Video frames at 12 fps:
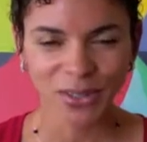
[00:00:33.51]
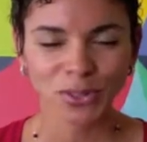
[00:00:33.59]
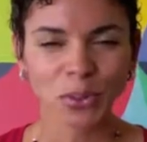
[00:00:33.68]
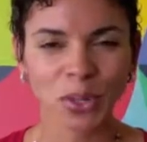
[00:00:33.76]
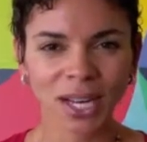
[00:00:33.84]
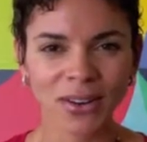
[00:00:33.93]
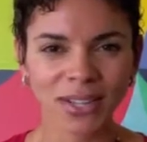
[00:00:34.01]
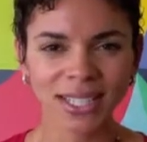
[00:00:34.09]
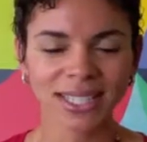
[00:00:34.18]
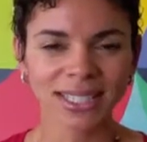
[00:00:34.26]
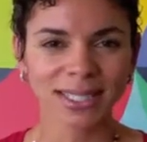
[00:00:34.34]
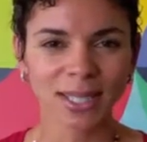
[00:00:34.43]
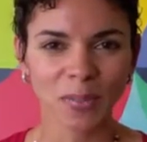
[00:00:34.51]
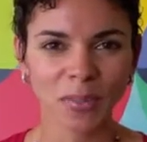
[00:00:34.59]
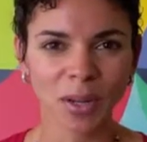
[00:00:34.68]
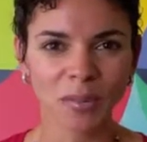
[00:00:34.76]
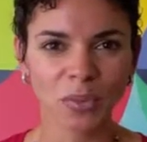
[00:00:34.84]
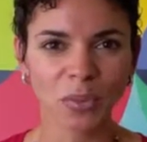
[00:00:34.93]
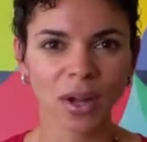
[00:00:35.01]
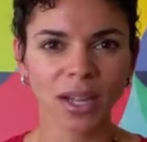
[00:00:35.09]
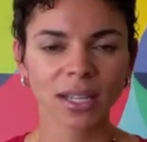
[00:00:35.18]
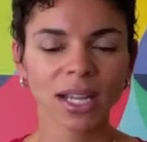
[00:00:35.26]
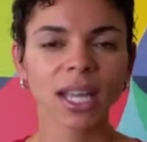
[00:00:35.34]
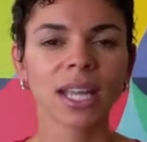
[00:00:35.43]
So here it is, tip number
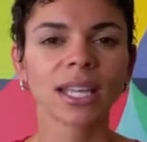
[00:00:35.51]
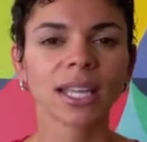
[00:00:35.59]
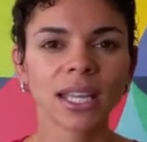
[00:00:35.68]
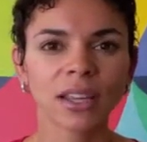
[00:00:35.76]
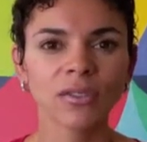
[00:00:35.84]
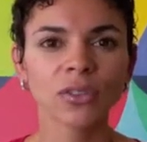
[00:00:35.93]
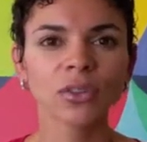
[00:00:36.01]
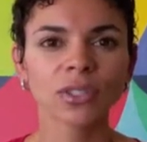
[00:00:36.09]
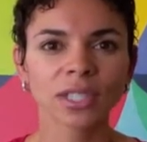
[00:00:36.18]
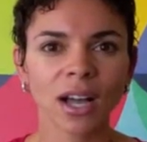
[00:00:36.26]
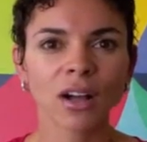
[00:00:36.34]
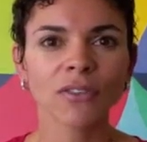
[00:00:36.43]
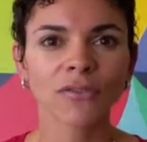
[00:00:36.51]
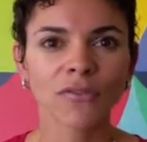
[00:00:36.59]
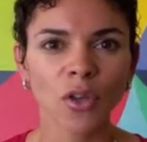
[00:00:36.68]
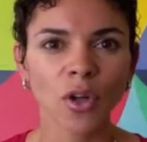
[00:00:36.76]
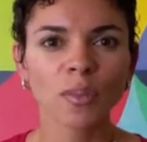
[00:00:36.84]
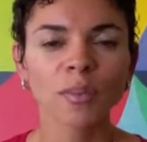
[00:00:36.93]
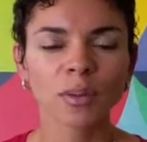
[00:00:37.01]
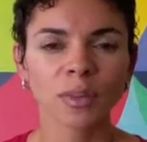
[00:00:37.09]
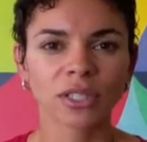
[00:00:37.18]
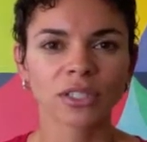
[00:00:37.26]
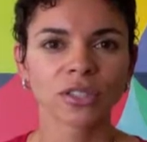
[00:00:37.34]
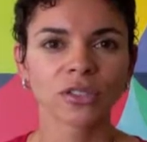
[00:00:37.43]
1, give yourself full
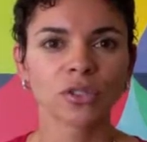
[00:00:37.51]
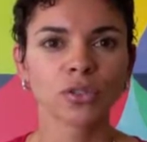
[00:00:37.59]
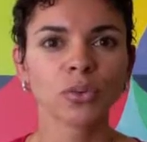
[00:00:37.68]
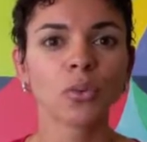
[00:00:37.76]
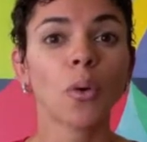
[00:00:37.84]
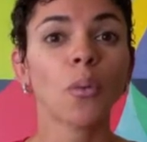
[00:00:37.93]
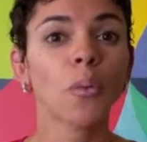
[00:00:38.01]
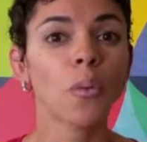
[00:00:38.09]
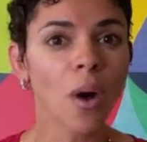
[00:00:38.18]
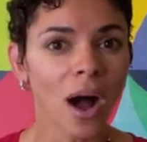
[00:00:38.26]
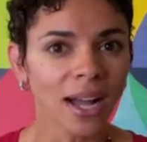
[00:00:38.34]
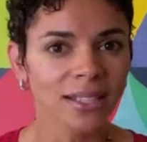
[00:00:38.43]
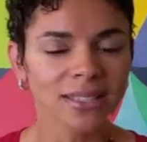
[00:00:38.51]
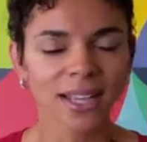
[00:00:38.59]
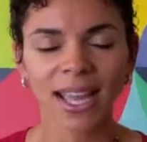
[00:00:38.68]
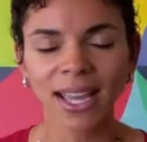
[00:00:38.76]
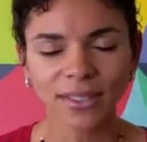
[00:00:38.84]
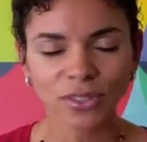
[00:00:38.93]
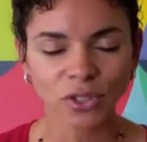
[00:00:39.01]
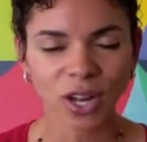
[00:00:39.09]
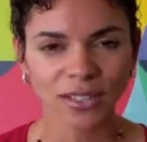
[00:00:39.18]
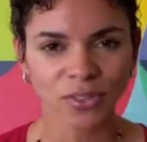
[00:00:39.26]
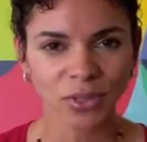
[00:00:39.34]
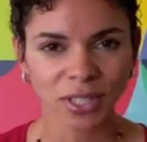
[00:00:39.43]
permission to want and
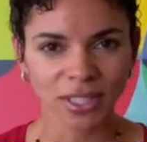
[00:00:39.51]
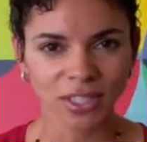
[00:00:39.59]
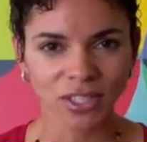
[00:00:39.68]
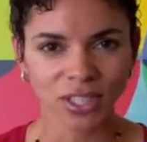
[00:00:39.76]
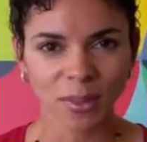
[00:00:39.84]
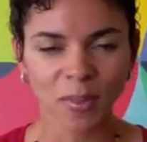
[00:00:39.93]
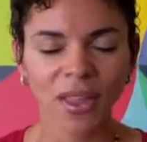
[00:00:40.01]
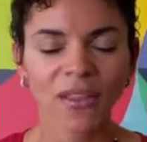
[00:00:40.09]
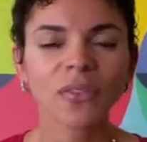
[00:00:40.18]
attract a relationship.